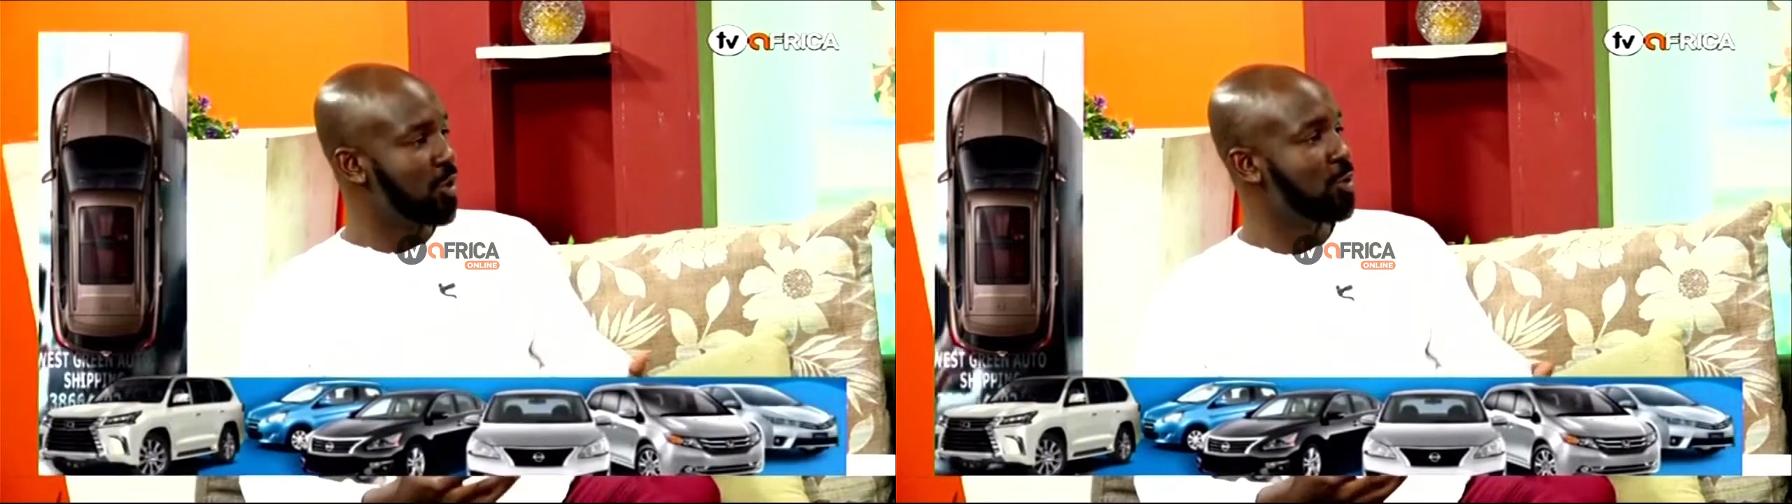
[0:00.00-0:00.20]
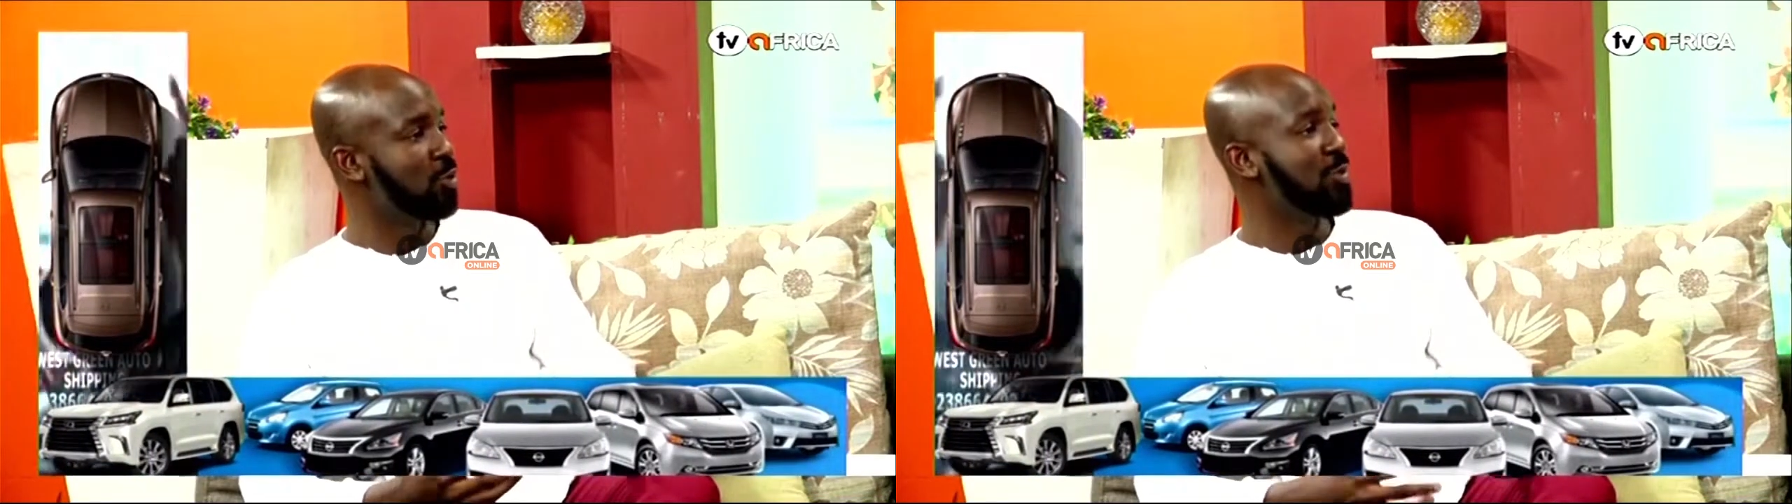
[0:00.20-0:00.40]

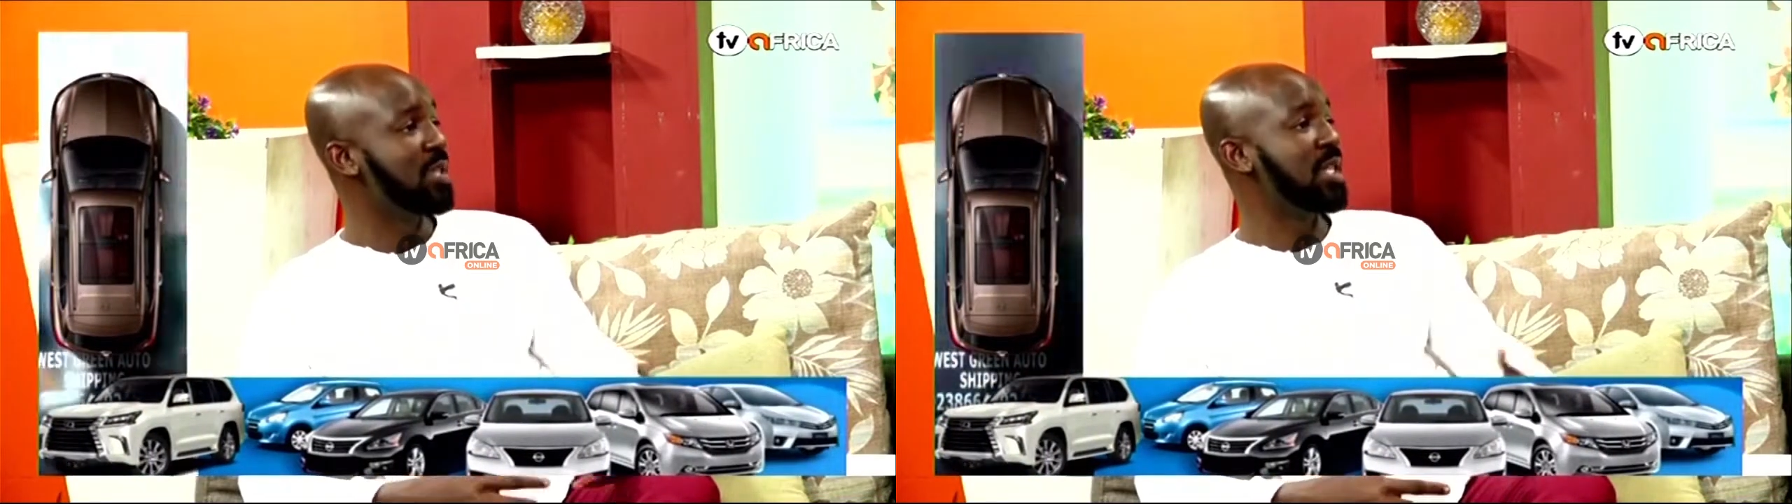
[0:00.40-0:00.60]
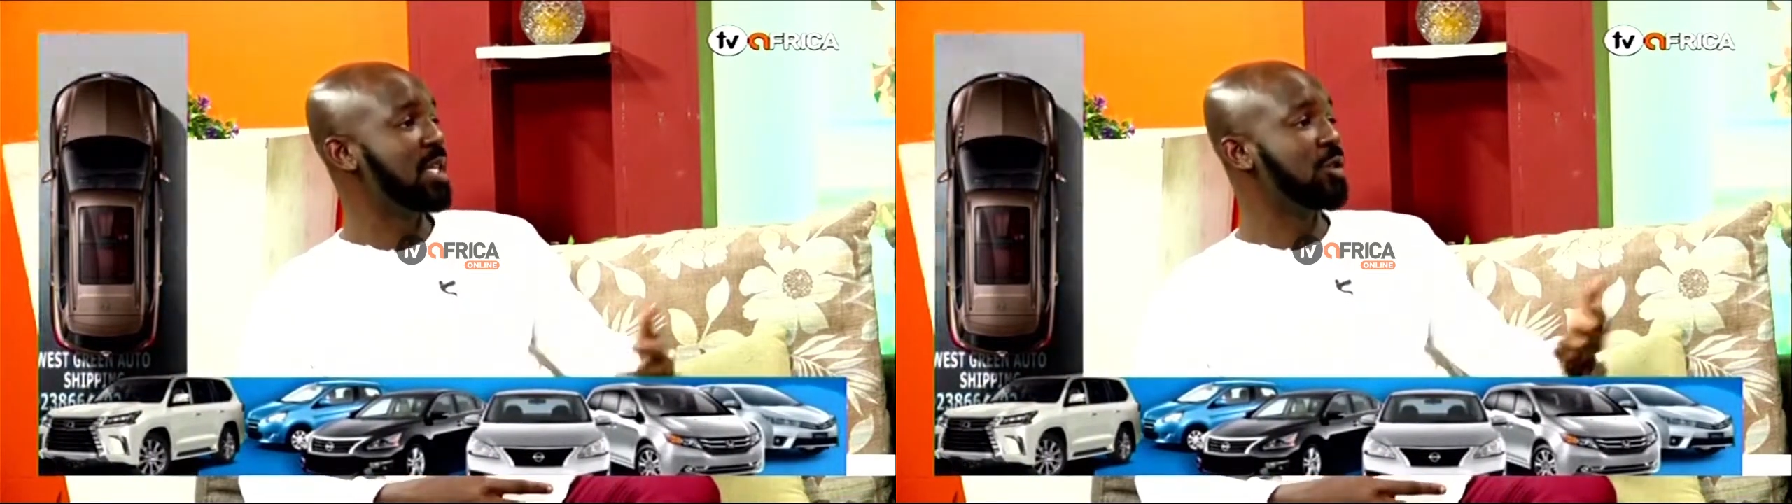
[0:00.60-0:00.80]
would be
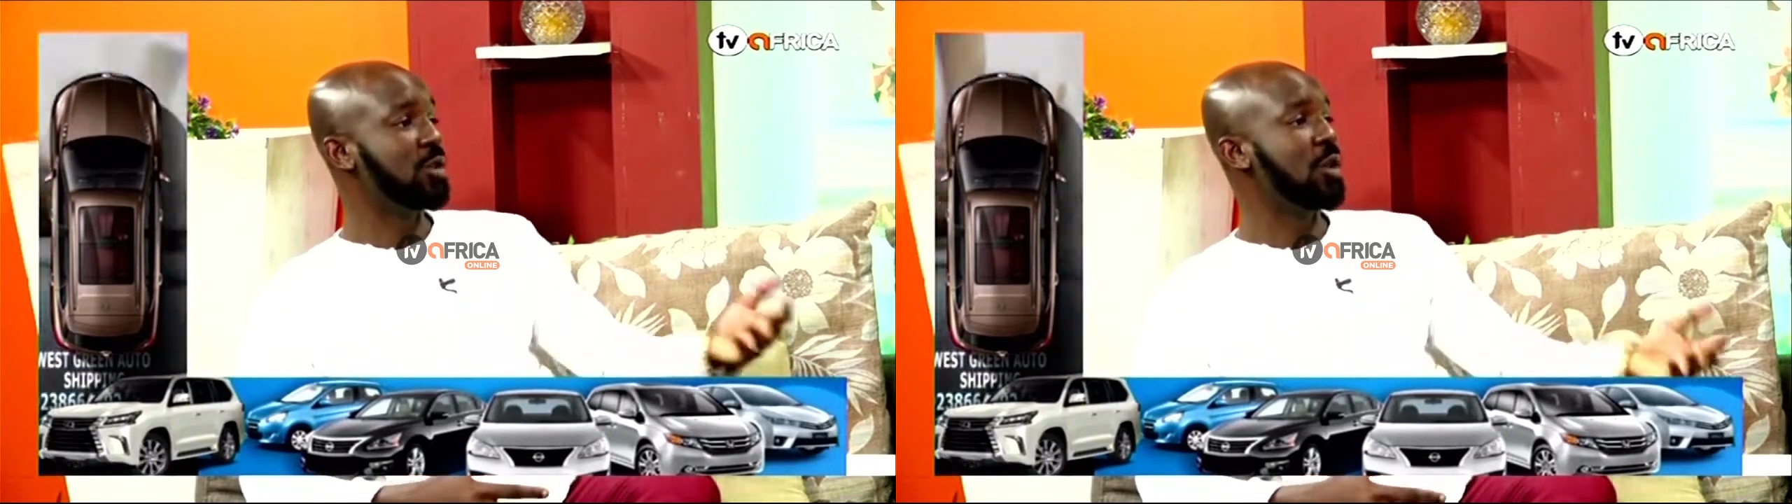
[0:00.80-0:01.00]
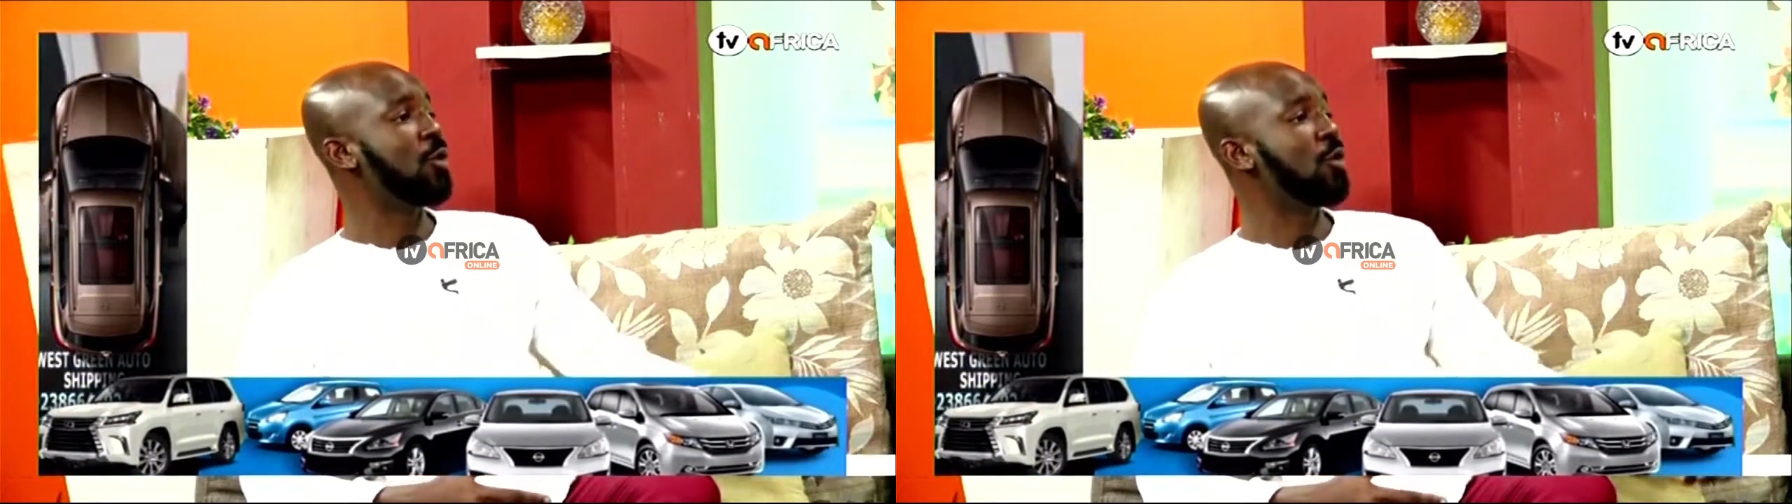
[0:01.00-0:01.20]
sent to the
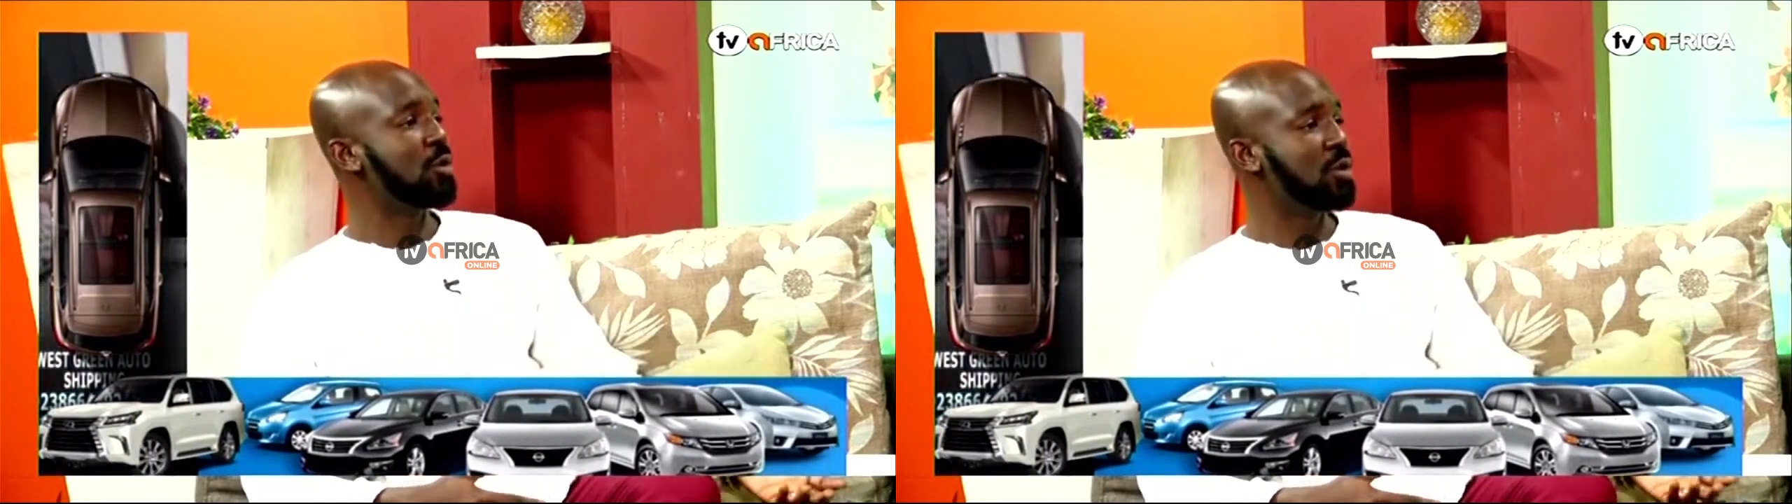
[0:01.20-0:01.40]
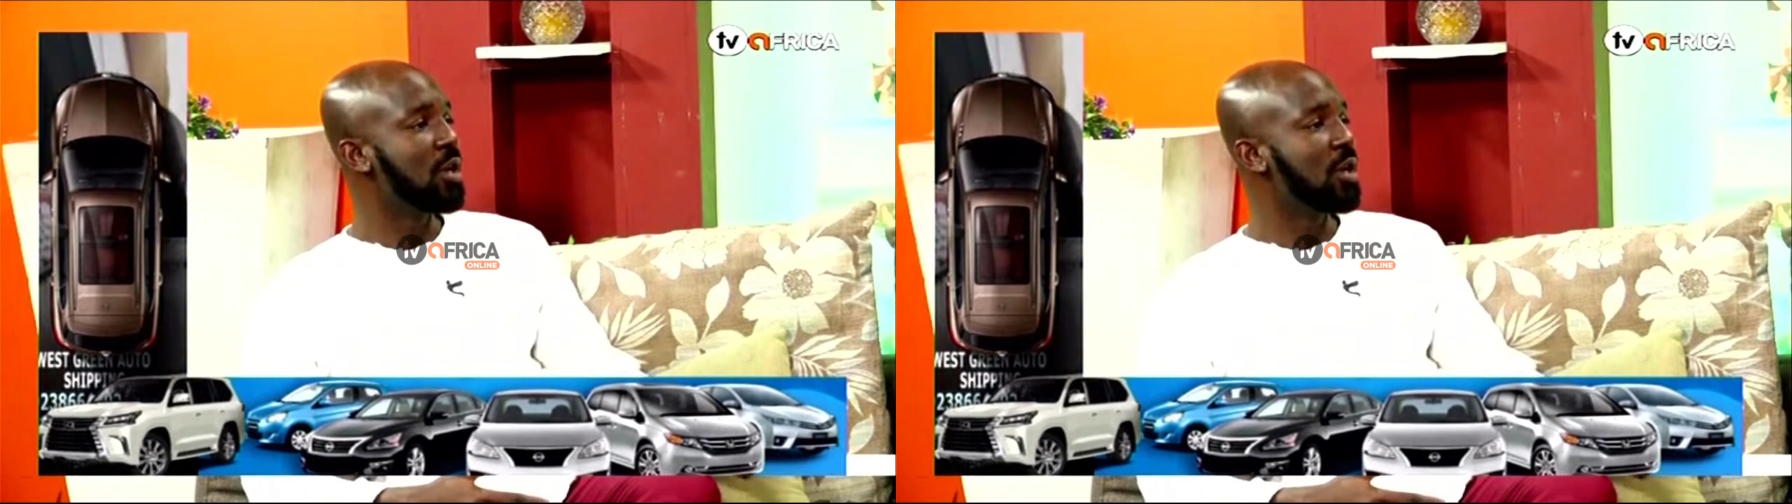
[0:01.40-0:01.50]
court